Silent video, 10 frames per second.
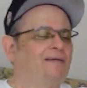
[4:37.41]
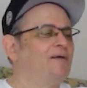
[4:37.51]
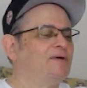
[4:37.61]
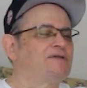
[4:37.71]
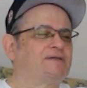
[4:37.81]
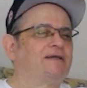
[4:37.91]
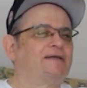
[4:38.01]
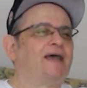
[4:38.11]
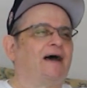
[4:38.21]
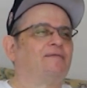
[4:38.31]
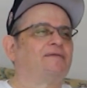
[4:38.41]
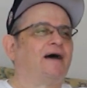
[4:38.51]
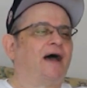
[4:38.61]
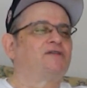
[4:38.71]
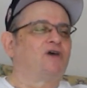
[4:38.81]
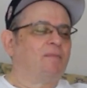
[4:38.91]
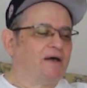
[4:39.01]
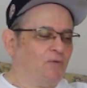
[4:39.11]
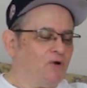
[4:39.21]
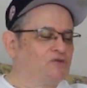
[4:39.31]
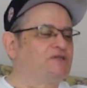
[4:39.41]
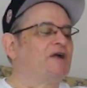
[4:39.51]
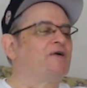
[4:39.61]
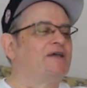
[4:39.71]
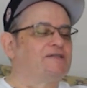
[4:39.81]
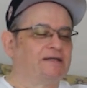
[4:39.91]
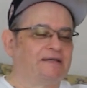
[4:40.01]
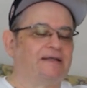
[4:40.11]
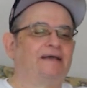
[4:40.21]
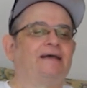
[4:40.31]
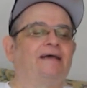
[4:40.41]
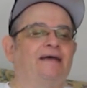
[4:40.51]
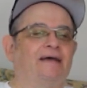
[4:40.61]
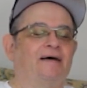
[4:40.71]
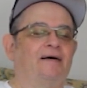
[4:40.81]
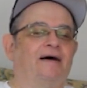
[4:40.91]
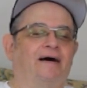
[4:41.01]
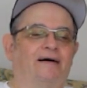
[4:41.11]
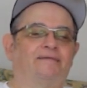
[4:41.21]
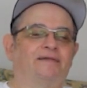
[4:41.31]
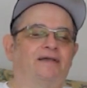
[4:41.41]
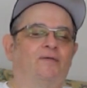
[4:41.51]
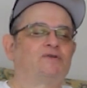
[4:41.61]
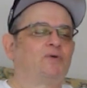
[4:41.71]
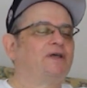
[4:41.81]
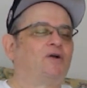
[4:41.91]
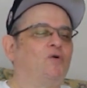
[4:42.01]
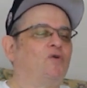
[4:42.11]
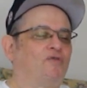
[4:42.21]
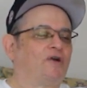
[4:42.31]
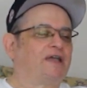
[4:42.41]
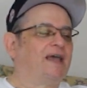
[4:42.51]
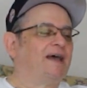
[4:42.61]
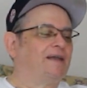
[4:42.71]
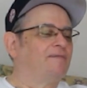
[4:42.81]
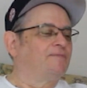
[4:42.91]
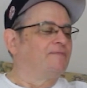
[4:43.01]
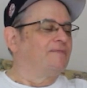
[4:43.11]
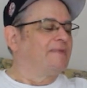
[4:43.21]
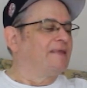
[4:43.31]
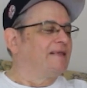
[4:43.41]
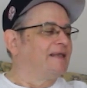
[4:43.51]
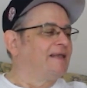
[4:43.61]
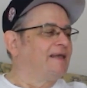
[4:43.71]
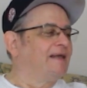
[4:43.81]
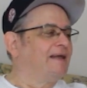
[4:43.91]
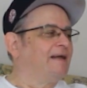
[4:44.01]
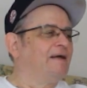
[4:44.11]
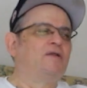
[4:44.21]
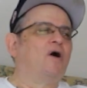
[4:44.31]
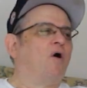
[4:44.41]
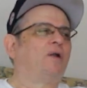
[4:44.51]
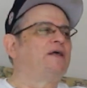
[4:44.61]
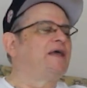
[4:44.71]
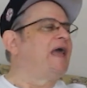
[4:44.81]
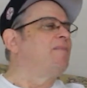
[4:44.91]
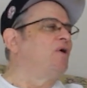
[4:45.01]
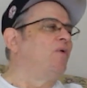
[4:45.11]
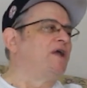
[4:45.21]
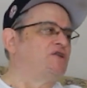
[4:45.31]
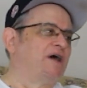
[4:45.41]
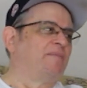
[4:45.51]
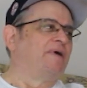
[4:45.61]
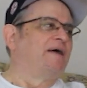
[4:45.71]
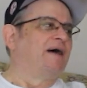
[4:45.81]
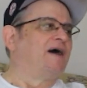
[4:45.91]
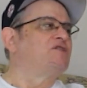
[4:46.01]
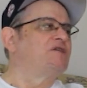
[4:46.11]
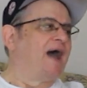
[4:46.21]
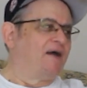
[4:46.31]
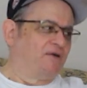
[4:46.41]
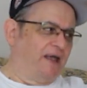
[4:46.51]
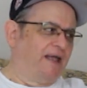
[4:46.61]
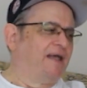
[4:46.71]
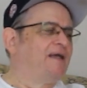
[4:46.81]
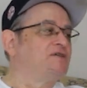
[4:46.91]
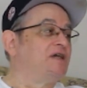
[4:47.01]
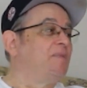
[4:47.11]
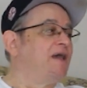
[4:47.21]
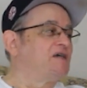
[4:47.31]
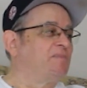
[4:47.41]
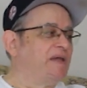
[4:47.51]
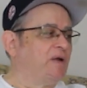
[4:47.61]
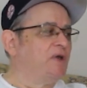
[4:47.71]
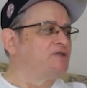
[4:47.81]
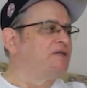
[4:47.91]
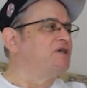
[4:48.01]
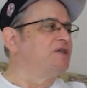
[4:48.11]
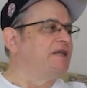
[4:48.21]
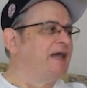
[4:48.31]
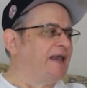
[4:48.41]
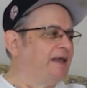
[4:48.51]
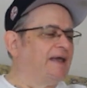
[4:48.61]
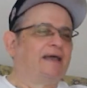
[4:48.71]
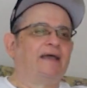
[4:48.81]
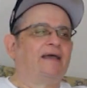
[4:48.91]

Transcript: It was, yeah, I saw him on the World Series, and it was really cool for a kid. Because they weren't on every day back then. No, only the game of the week, Jim, on Saturday. Week, right? Yeah. CBS, Pee Wee Reese, and Dizzy Dean.